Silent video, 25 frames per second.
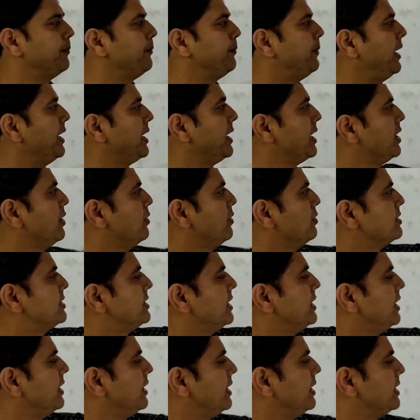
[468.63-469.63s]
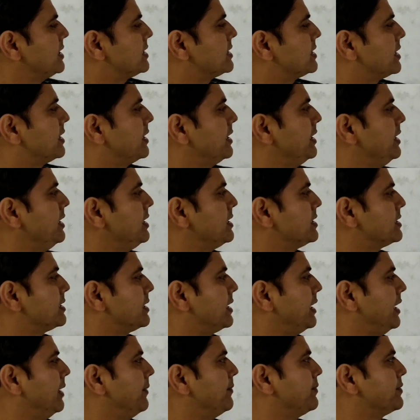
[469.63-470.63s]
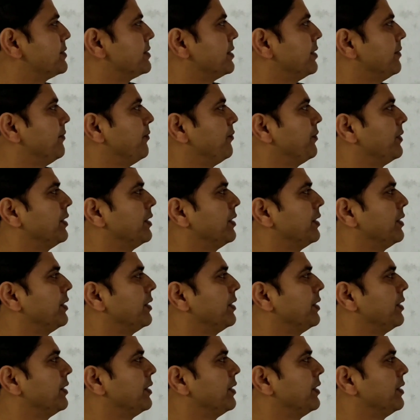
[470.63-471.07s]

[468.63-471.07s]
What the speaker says: By using these 3 steps,